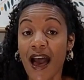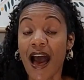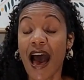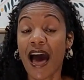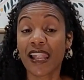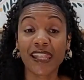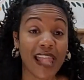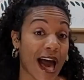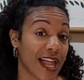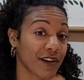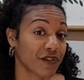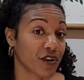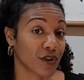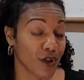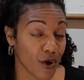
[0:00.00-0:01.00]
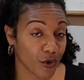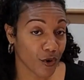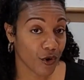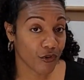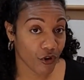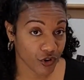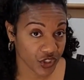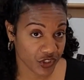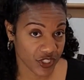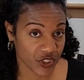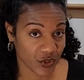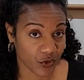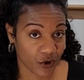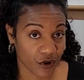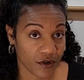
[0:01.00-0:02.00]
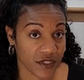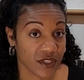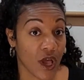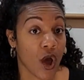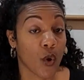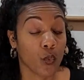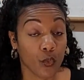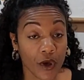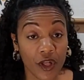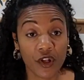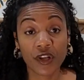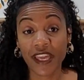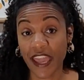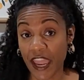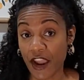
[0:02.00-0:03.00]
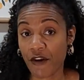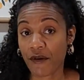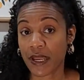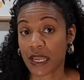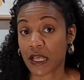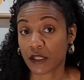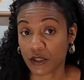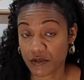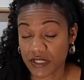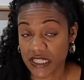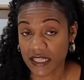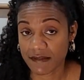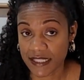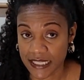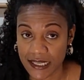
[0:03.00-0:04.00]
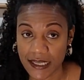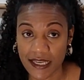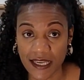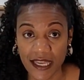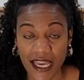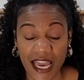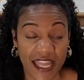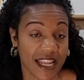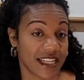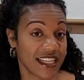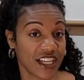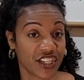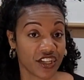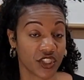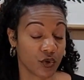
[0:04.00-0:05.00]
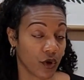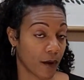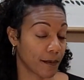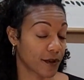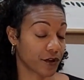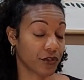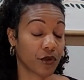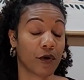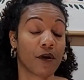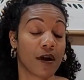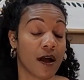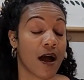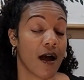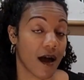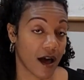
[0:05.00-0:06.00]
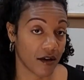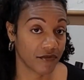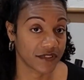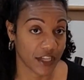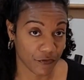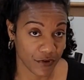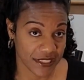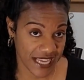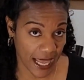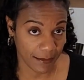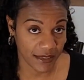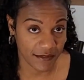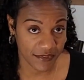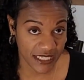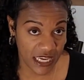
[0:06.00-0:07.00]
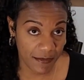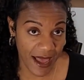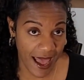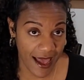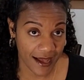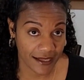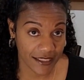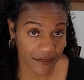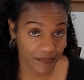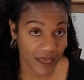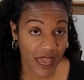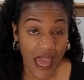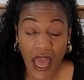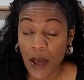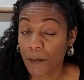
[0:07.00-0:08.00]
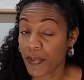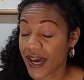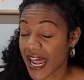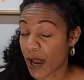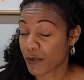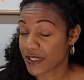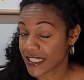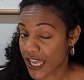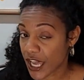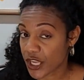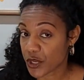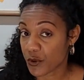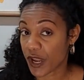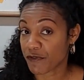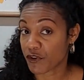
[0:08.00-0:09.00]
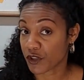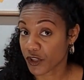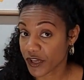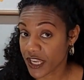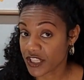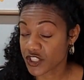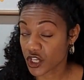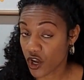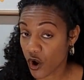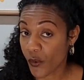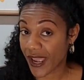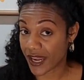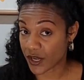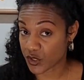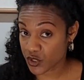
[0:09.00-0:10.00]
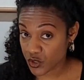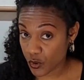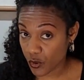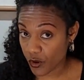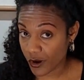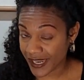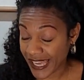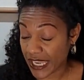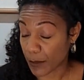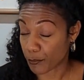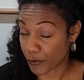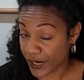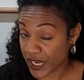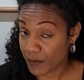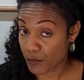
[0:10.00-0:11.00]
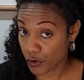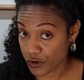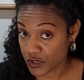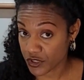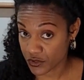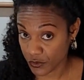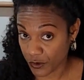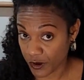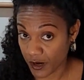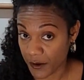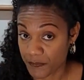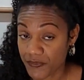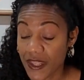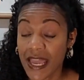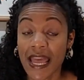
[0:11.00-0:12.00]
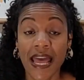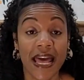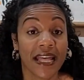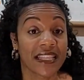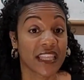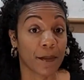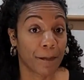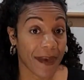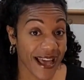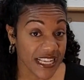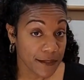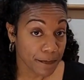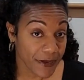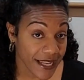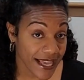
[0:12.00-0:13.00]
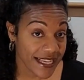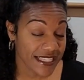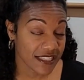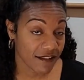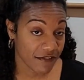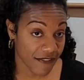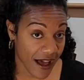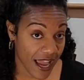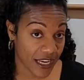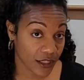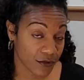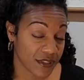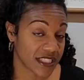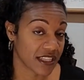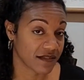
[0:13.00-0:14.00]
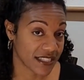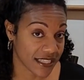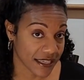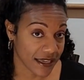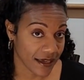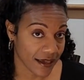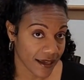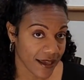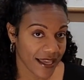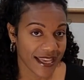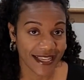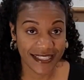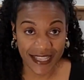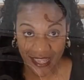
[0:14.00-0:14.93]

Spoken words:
A lot of your local grocery stores will carry loose leaf tea in addition to a plethora of different types of tea bags. But I will tell you, if you're looking to go in a store, like a brick and mortar store, the best place to find loose leaf tea is